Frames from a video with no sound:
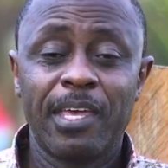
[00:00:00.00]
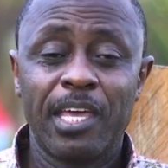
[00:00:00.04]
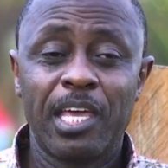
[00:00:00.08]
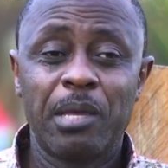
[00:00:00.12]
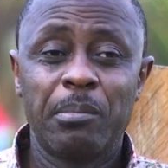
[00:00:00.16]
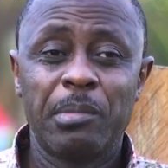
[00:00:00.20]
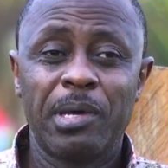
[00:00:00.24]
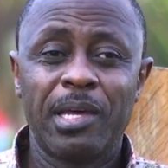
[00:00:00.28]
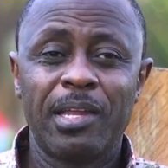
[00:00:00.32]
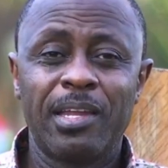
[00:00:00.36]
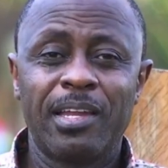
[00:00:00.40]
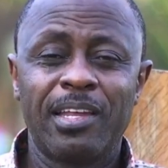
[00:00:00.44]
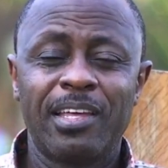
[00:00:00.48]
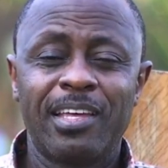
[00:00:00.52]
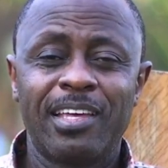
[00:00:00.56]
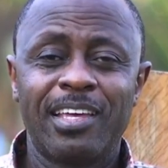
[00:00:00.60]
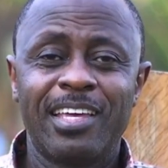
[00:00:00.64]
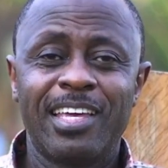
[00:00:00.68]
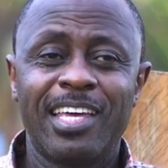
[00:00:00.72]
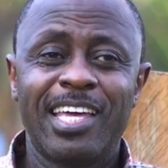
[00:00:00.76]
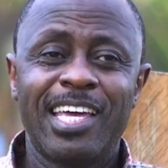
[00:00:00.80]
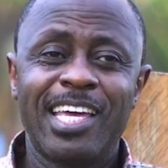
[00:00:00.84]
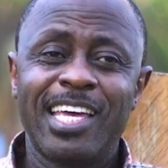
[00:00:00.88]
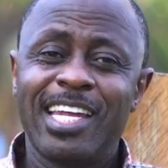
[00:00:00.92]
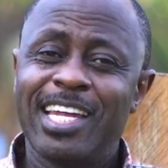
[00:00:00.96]
Amen.
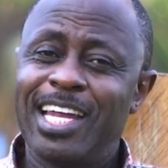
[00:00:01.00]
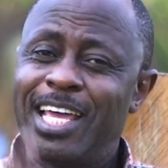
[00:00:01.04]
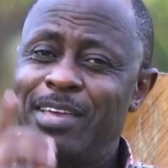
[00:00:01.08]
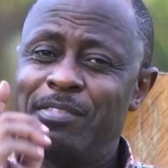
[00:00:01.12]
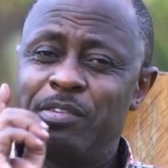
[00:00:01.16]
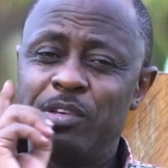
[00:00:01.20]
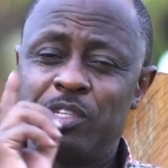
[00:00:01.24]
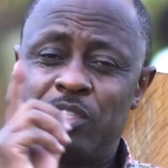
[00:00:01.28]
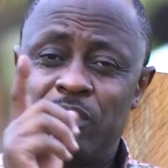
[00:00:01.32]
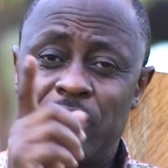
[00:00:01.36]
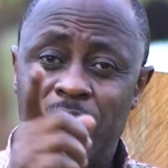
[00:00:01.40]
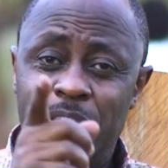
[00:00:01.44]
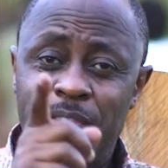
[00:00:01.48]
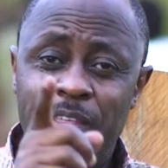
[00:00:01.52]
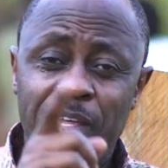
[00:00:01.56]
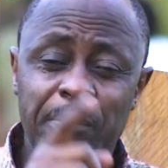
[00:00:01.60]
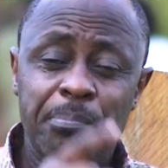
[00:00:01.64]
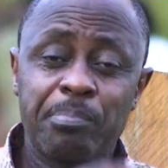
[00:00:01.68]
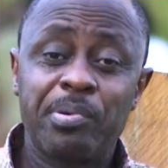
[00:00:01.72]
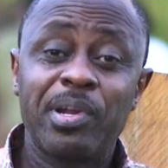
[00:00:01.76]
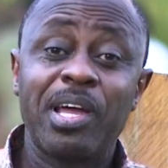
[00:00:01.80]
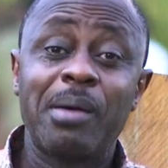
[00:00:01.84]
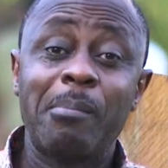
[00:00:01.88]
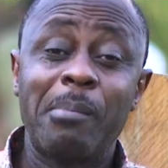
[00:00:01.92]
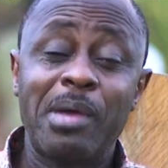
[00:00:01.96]
Now, if you say
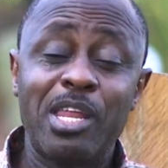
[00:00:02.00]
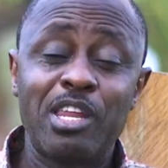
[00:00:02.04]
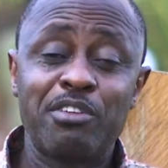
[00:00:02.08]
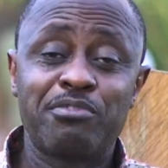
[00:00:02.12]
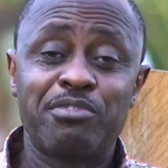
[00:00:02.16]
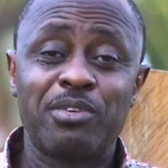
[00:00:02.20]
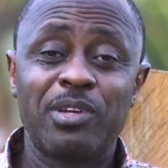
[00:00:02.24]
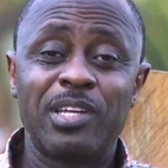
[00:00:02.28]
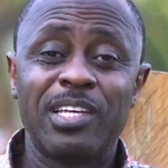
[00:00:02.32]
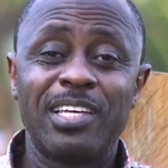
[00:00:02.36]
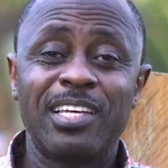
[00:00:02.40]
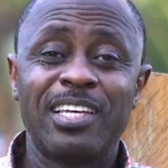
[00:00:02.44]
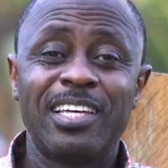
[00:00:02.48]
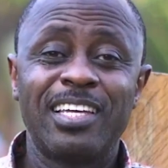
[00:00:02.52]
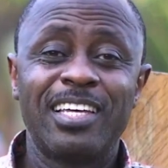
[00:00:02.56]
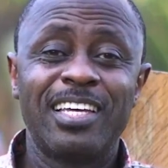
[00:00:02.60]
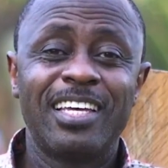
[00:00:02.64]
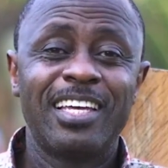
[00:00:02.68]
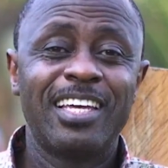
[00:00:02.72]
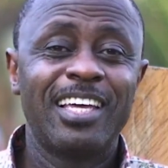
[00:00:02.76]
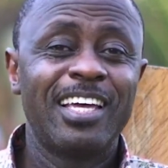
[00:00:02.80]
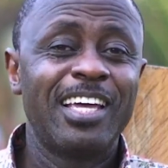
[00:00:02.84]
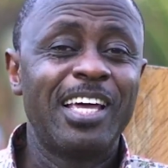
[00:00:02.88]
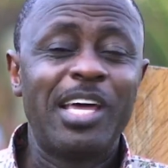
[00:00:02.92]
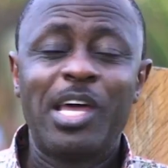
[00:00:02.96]
that prayer meaningfully,
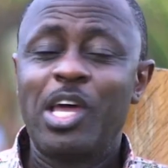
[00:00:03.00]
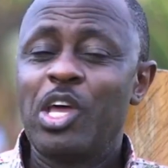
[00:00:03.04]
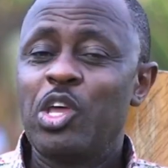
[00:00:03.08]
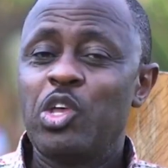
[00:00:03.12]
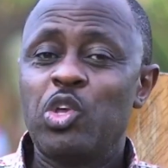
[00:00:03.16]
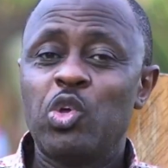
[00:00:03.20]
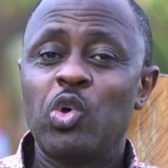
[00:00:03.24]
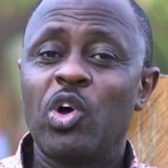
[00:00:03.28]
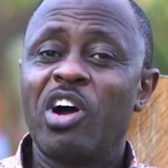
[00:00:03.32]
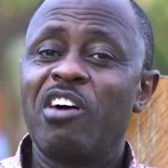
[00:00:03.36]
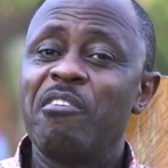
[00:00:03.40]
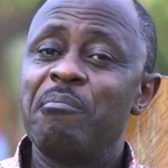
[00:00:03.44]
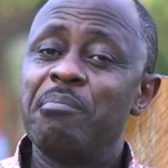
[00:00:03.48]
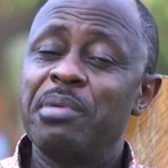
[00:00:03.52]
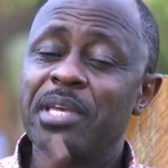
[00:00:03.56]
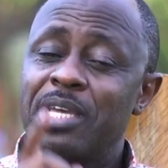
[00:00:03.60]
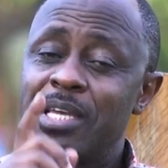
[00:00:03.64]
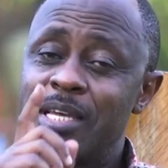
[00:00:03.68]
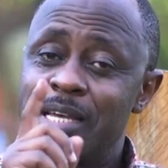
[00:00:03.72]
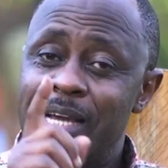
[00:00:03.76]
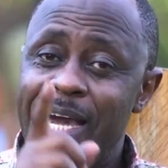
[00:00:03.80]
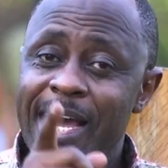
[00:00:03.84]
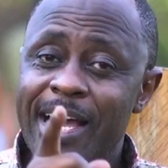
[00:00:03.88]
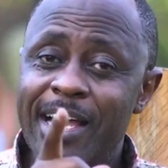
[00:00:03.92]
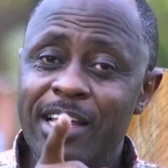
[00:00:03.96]
you have
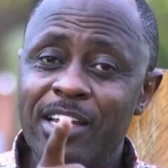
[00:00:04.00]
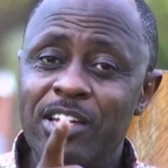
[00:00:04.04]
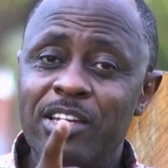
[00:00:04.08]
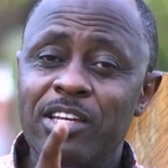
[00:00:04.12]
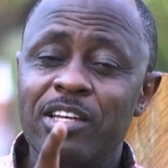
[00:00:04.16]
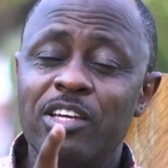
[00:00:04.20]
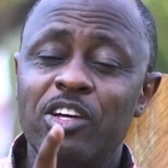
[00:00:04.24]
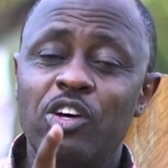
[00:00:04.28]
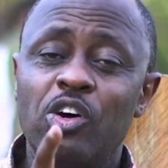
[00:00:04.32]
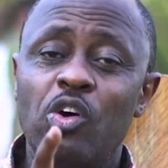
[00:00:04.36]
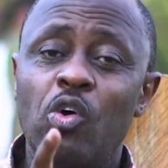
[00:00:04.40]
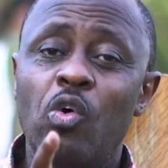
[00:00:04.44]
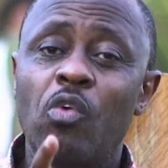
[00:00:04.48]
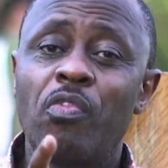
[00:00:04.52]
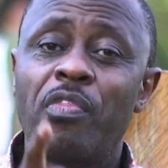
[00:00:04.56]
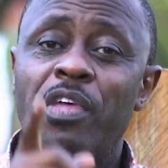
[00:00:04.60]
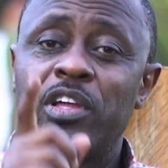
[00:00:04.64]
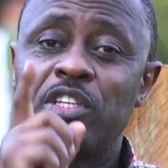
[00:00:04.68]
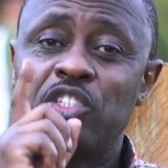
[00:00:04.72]
begun on